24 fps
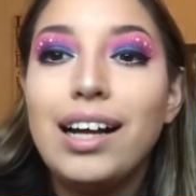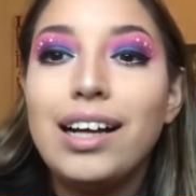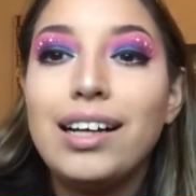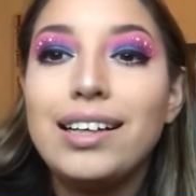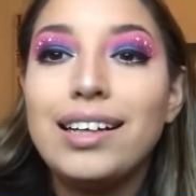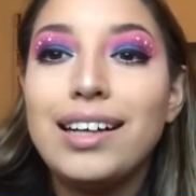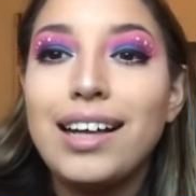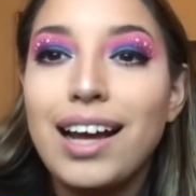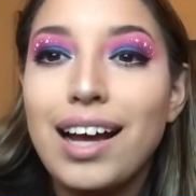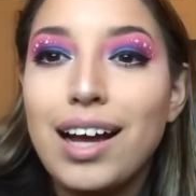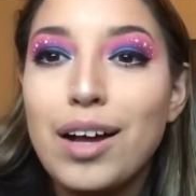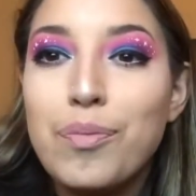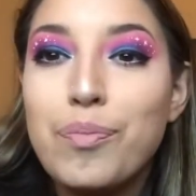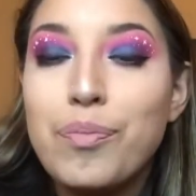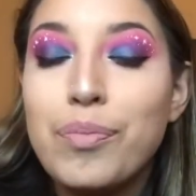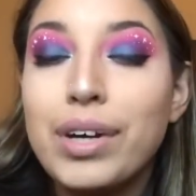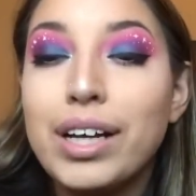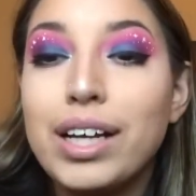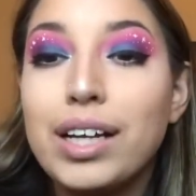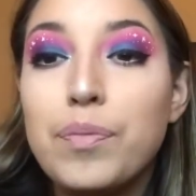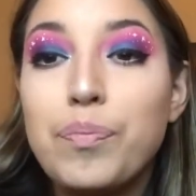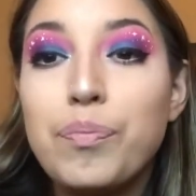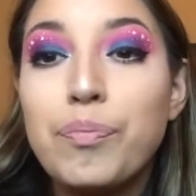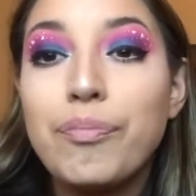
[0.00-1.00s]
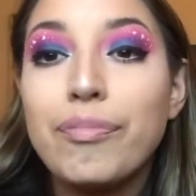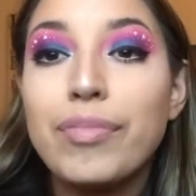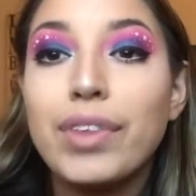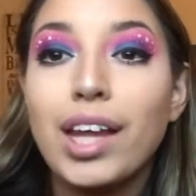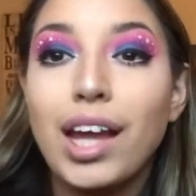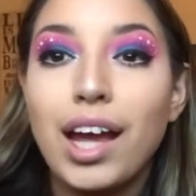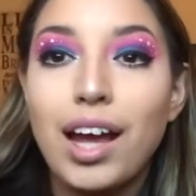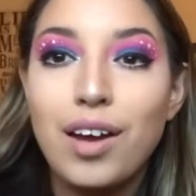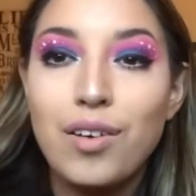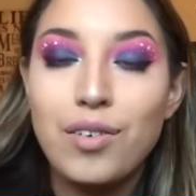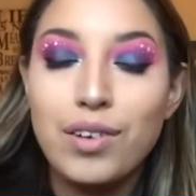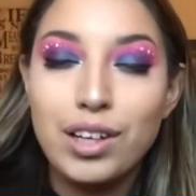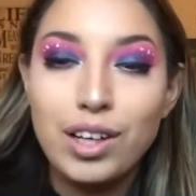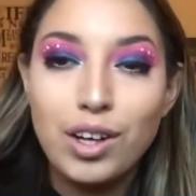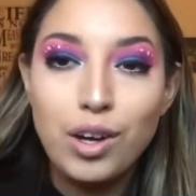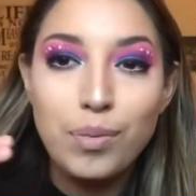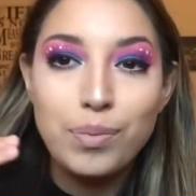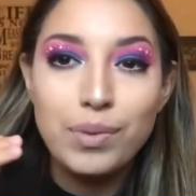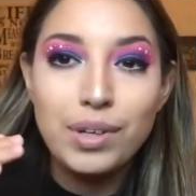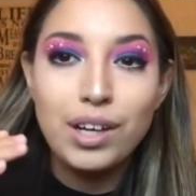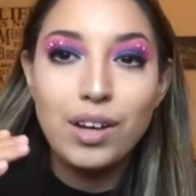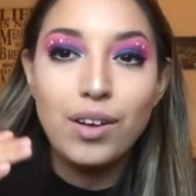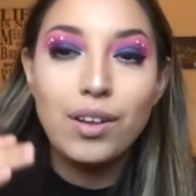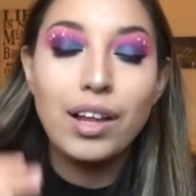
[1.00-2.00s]
Yeah, but I really hope
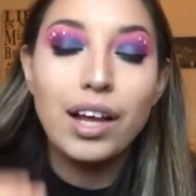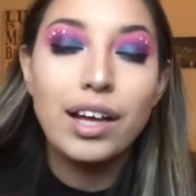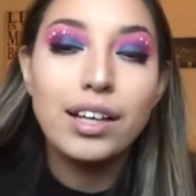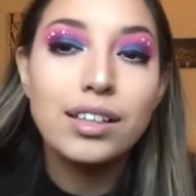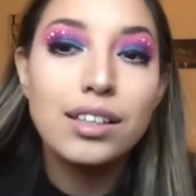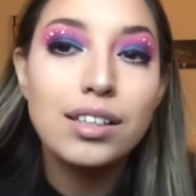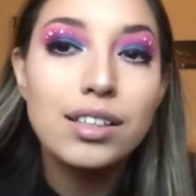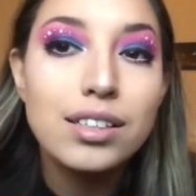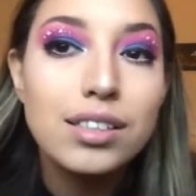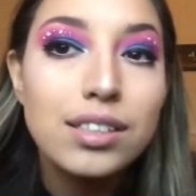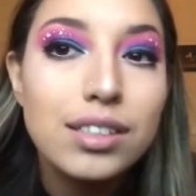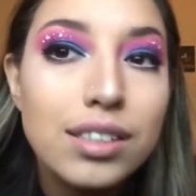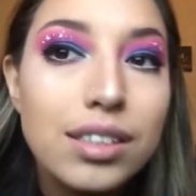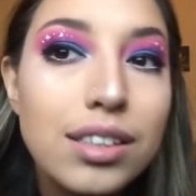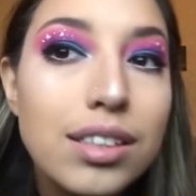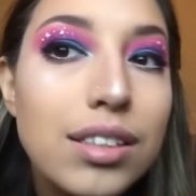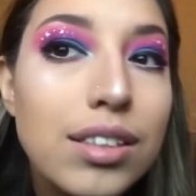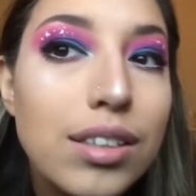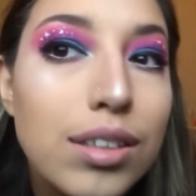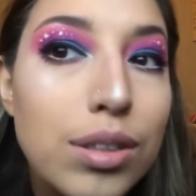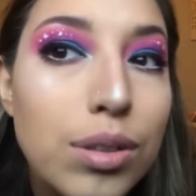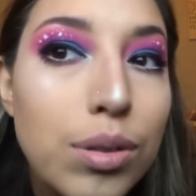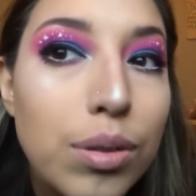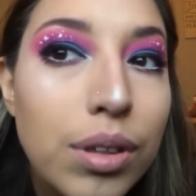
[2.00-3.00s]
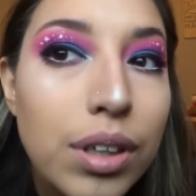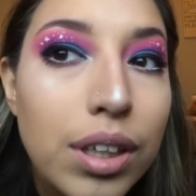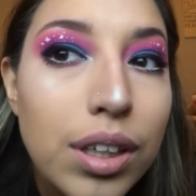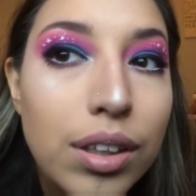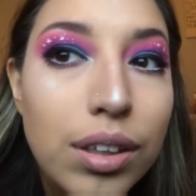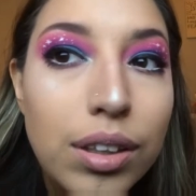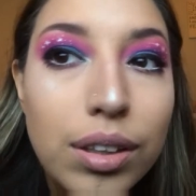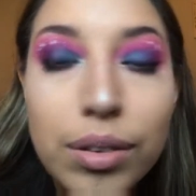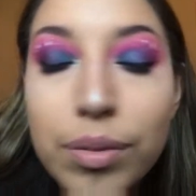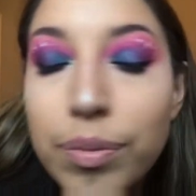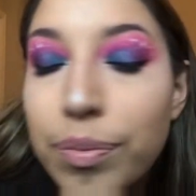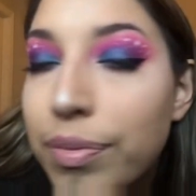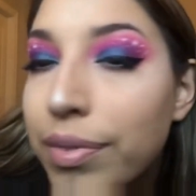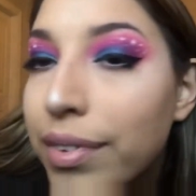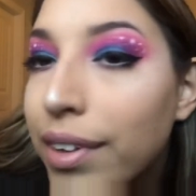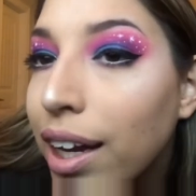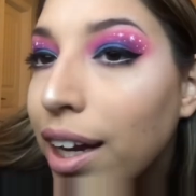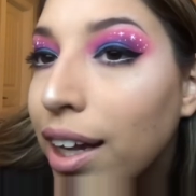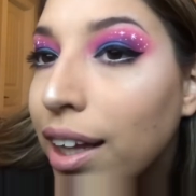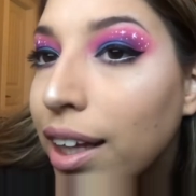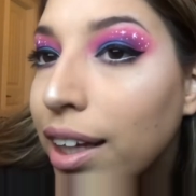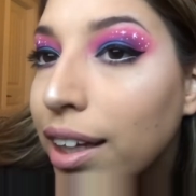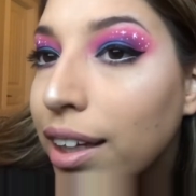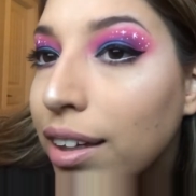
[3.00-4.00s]
that y'all like this tutorial. I
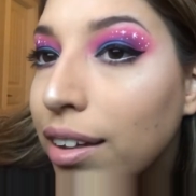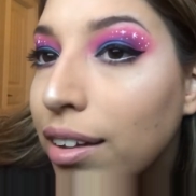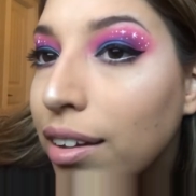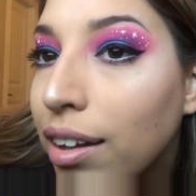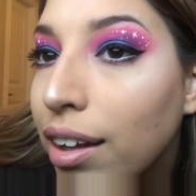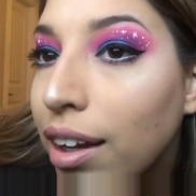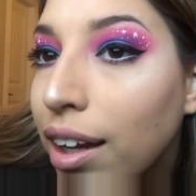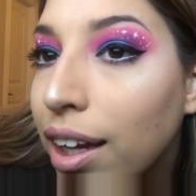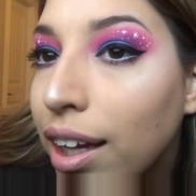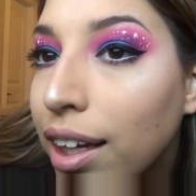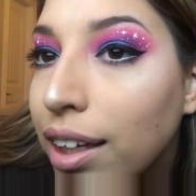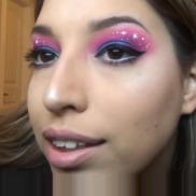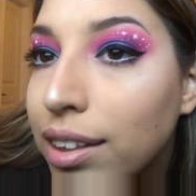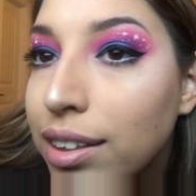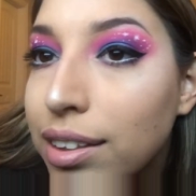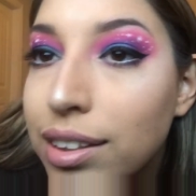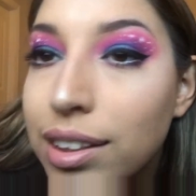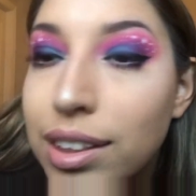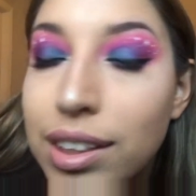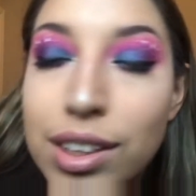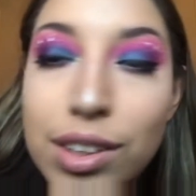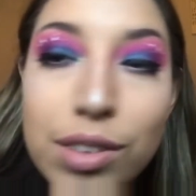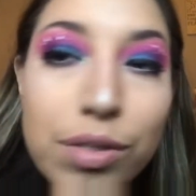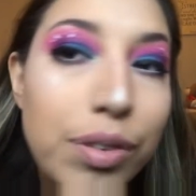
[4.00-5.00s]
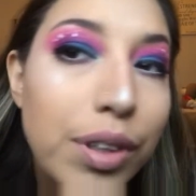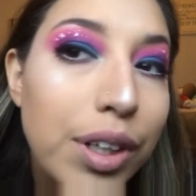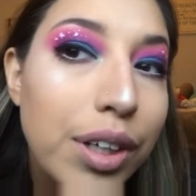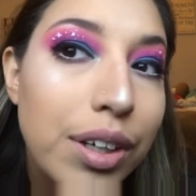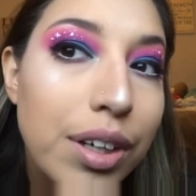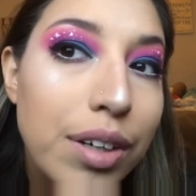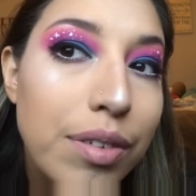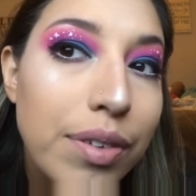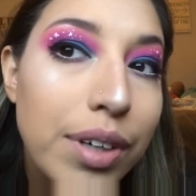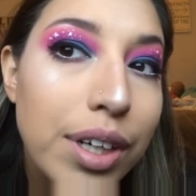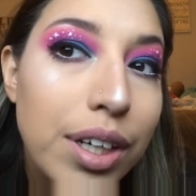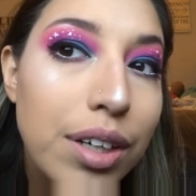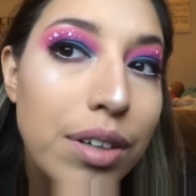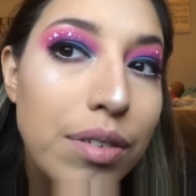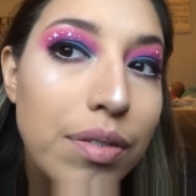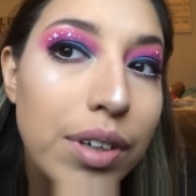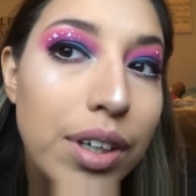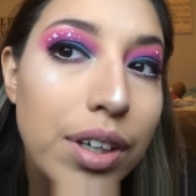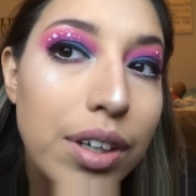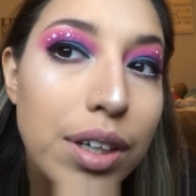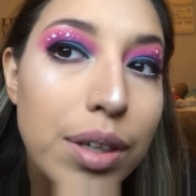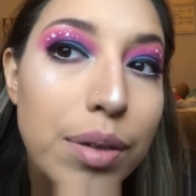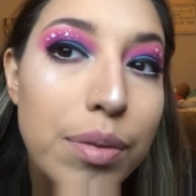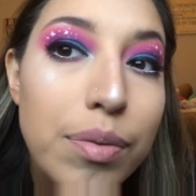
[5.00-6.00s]
like it a lot. It's very, very,
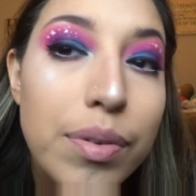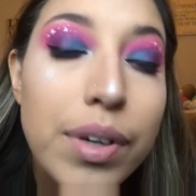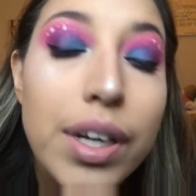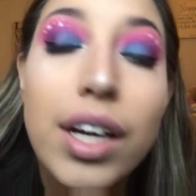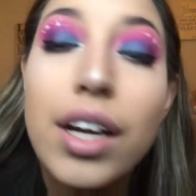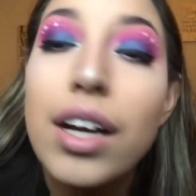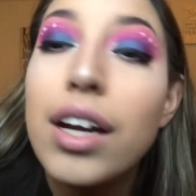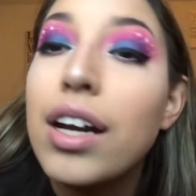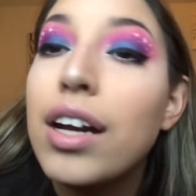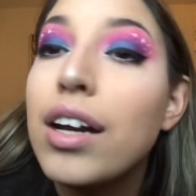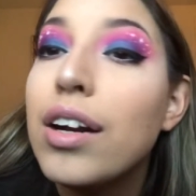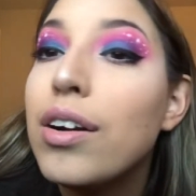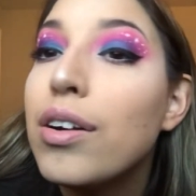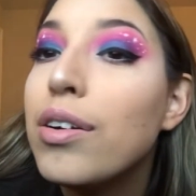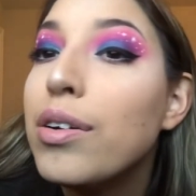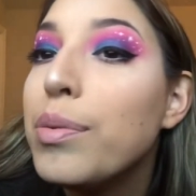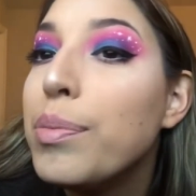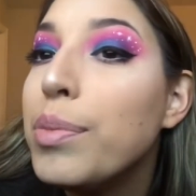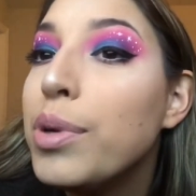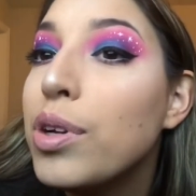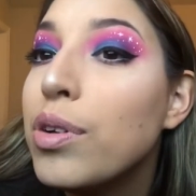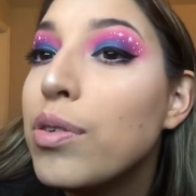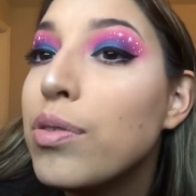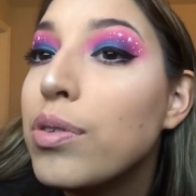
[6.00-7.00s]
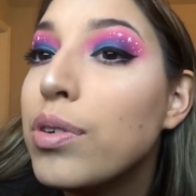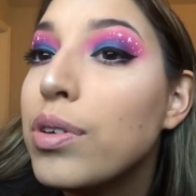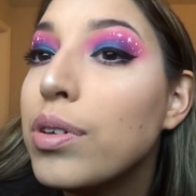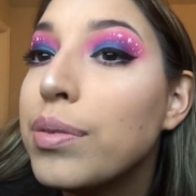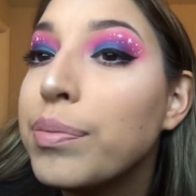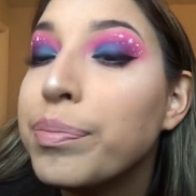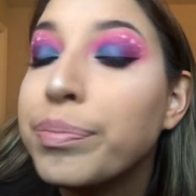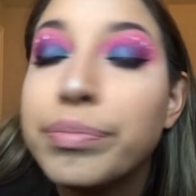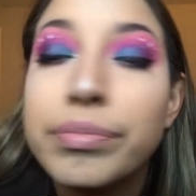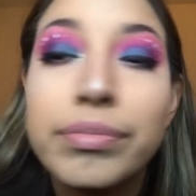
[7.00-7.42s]
very, very beautiful.